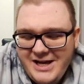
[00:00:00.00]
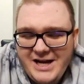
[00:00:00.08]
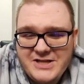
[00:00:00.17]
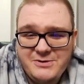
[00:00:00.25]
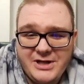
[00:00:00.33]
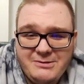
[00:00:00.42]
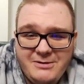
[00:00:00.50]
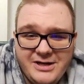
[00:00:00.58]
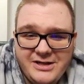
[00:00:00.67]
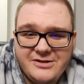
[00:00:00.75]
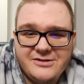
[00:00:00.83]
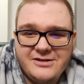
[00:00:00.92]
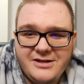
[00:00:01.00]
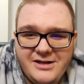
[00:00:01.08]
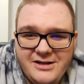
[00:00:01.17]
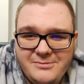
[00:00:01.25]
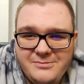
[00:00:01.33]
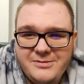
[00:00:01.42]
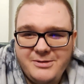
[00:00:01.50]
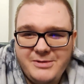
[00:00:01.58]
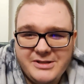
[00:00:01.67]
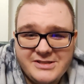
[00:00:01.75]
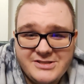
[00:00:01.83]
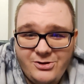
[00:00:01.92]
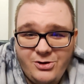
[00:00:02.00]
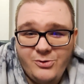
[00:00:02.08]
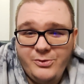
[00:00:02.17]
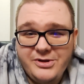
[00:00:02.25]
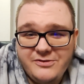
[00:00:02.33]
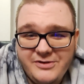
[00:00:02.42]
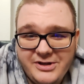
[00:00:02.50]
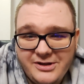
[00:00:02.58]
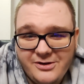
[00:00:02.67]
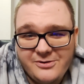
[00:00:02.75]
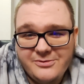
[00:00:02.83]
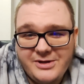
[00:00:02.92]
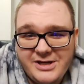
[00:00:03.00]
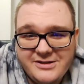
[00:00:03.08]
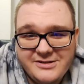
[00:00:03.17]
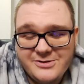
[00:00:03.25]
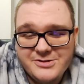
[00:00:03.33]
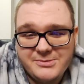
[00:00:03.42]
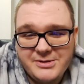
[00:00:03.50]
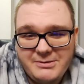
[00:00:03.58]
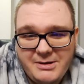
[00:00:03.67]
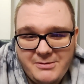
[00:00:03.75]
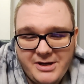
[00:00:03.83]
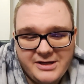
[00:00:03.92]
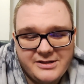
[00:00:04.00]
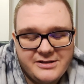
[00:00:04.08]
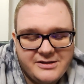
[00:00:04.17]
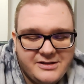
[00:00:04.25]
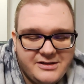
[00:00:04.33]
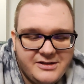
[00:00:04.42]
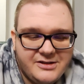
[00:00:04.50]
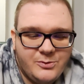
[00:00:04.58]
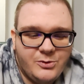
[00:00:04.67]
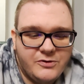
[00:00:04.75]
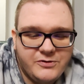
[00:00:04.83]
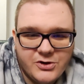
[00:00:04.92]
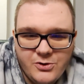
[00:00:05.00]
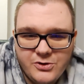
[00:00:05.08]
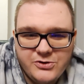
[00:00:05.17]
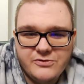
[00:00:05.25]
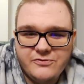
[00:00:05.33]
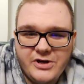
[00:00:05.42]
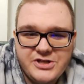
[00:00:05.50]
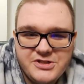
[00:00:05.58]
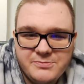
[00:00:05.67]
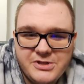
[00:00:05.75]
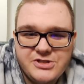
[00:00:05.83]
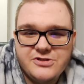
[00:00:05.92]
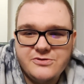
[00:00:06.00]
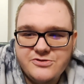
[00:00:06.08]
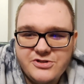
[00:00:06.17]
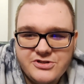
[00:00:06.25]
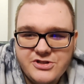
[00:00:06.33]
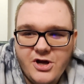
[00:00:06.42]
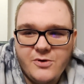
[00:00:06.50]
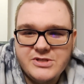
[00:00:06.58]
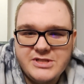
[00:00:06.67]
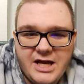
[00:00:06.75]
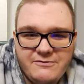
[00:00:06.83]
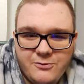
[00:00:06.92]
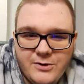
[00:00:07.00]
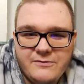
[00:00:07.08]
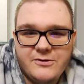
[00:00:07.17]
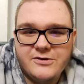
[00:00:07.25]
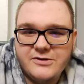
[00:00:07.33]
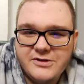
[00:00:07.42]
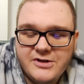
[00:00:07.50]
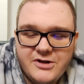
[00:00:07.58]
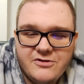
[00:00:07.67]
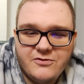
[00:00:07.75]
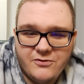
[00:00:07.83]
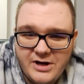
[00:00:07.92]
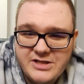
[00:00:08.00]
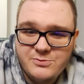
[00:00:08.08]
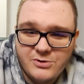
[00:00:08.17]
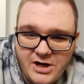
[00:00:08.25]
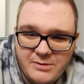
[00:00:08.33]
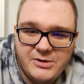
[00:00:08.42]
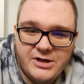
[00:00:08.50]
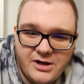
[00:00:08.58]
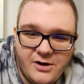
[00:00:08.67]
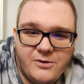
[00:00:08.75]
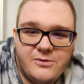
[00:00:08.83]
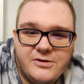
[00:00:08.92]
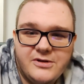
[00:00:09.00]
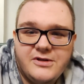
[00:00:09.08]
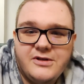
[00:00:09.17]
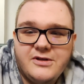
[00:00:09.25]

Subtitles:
I just want to come on here and make this long-winded video. It was something on my mind where if you're going through friendship issues, just know it's not forever. Friends will come and go.